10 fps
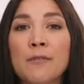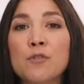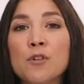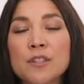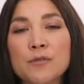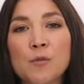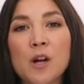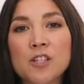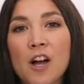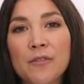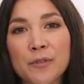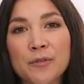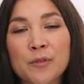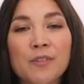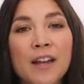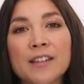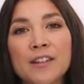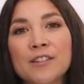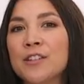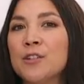Of course, if you watch Hot for Food
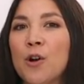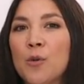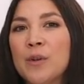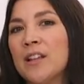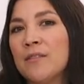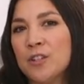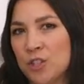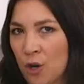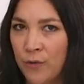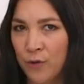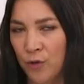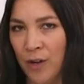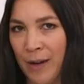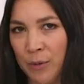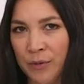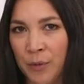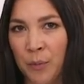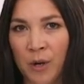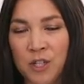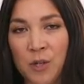regularly, you know we love our tofu scramble for
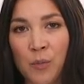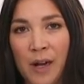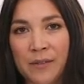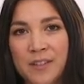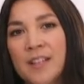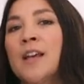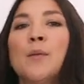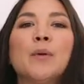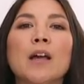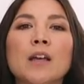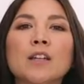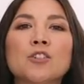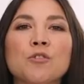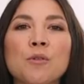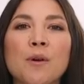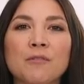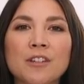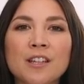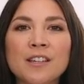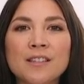brunch and breakfast, but now I'm gonna show you a
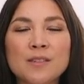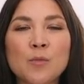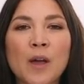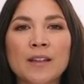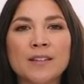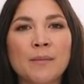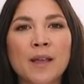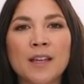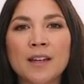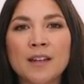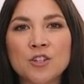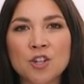really easy way to make it in a